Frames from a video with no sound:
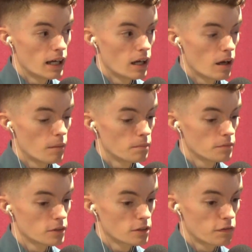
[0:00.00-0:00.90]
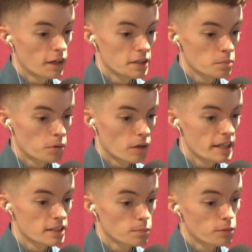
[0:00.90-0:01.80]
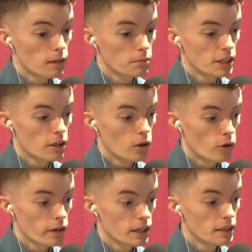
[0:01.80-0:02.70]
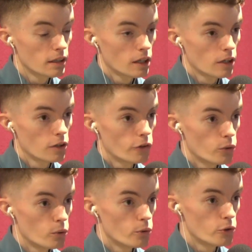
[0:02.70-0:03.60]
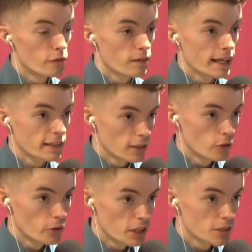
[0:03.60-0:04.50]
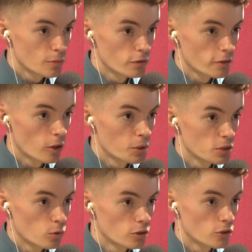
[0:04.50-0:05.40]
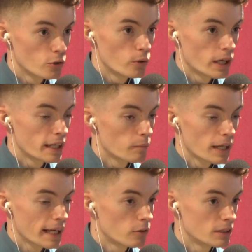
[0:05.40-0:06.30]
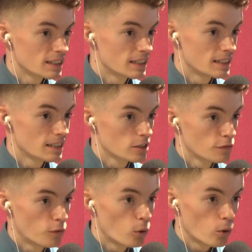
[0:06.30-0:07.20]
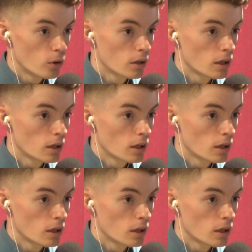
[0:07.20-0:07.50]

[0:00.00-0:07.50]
Definitely. The fight is priced probably accordingly to the fact that Luke is moving up. He's 1-2 and Jan Blachowicz is 6-4.